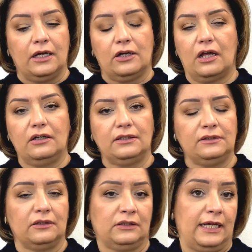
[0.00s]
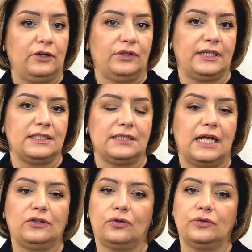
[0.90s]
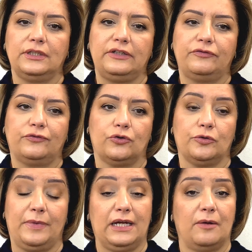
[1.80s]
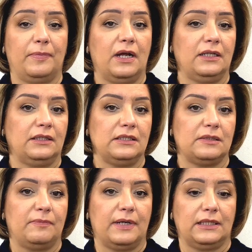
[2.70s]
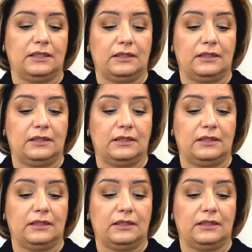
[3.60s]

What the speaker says: Color theory is not only for makeup artists, but